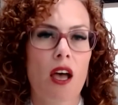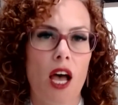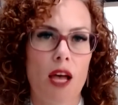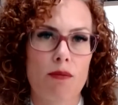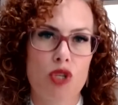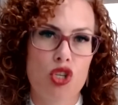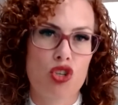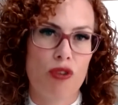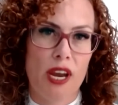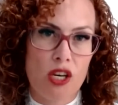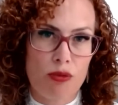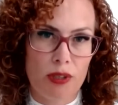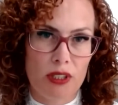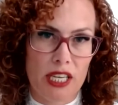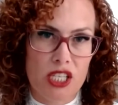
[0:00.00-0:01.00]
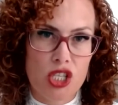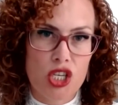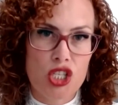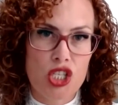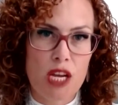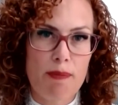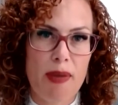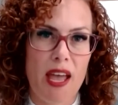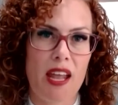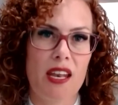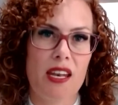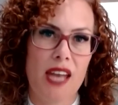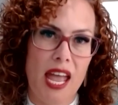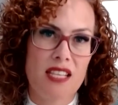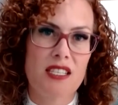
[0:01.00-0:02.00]
strained relationship, and it
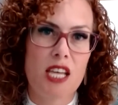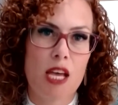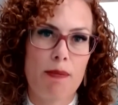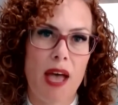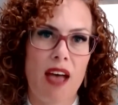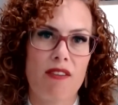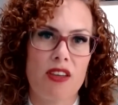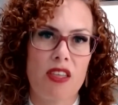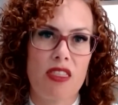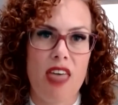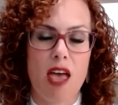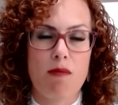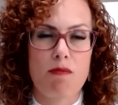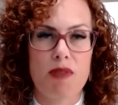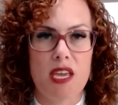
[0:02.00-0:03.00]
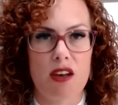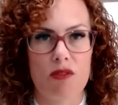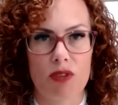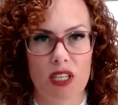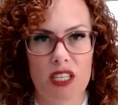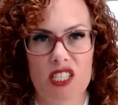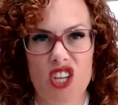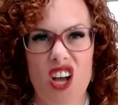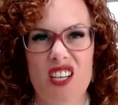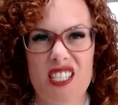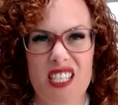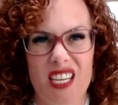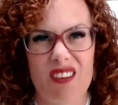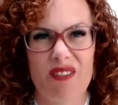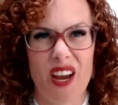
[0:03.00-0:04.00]
ends up having them be in a really
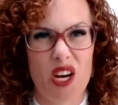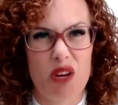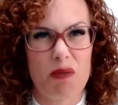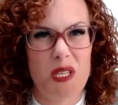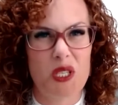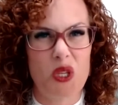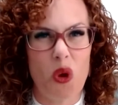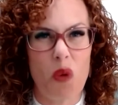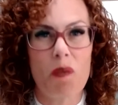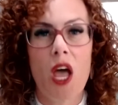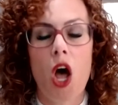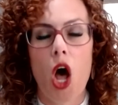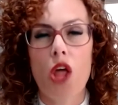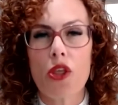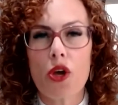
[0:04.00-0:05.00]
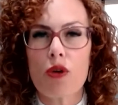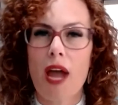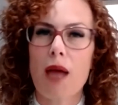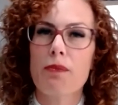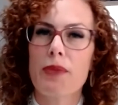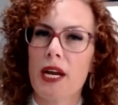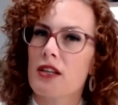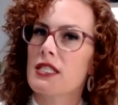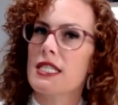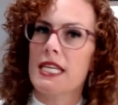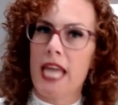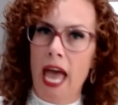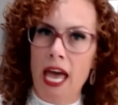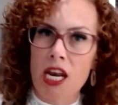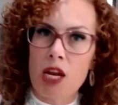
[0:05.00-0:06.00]
toxic environment. So although grandparents
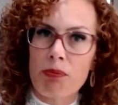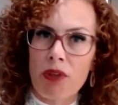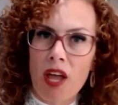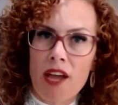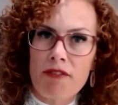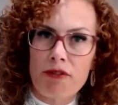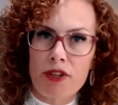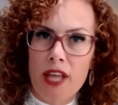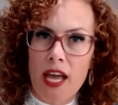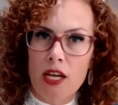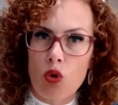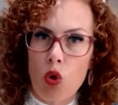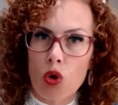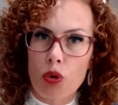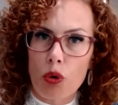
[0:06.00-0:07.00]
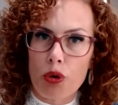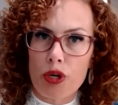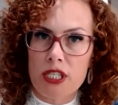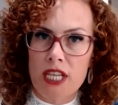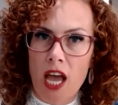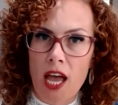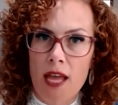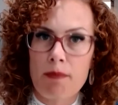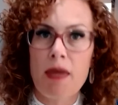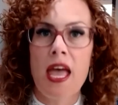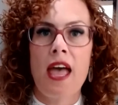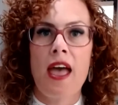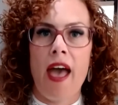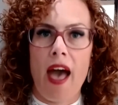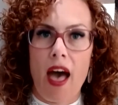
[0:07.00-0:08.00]
can apply for that court-ordered time,
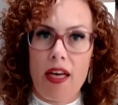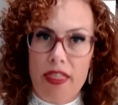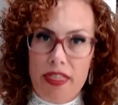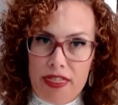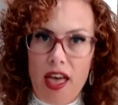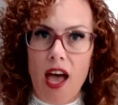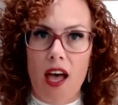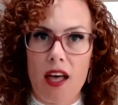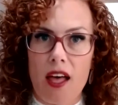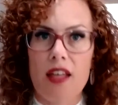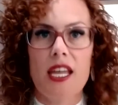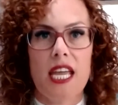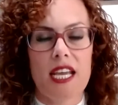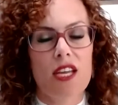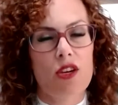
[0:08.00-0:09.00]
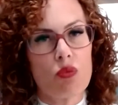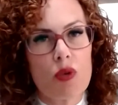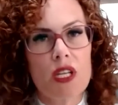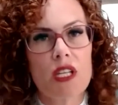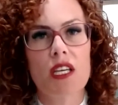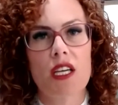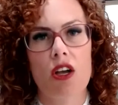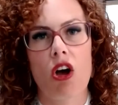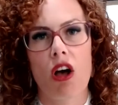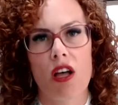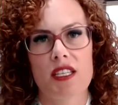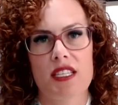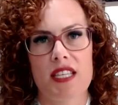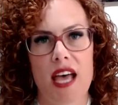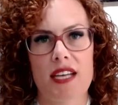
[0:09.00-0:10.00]
it can really
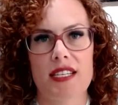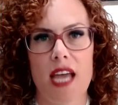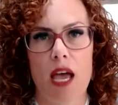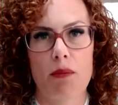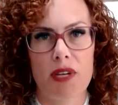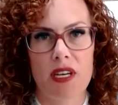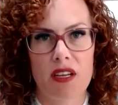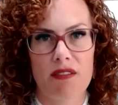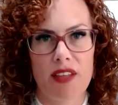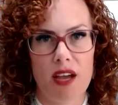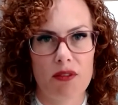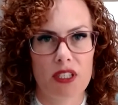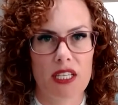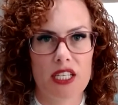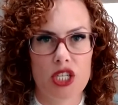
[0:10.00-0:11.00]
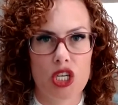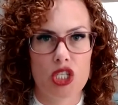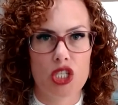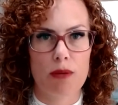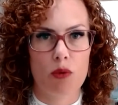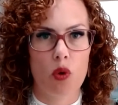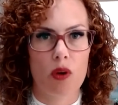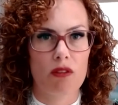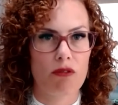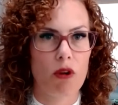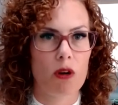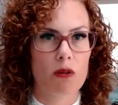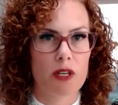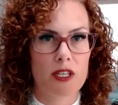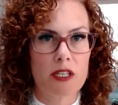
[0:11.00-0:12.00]
cause that dampening of that relationship going
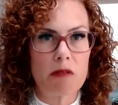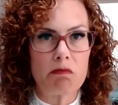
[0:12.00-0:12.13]
forward.